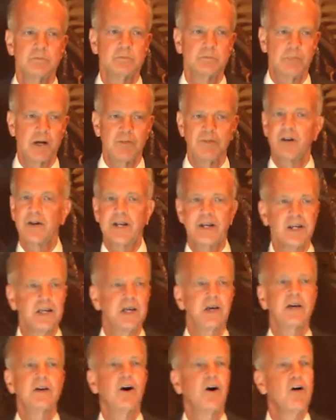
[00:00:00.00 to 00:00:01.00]
Beverly and
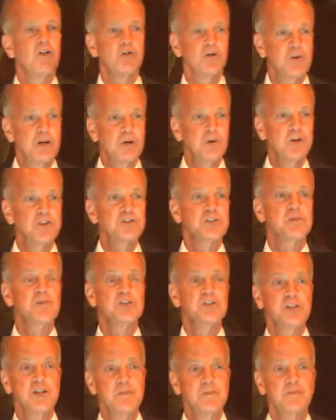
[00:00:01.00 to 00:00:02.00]
Ken, all three which
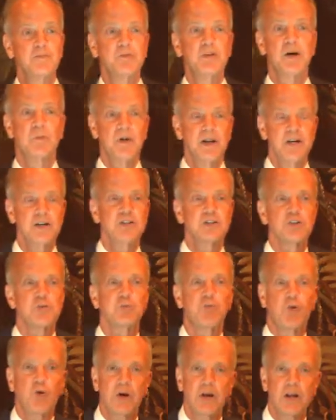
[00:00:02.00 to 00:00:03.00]
seem committed to
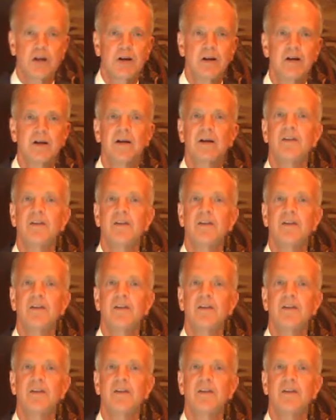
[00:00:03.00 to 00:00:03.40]
supporting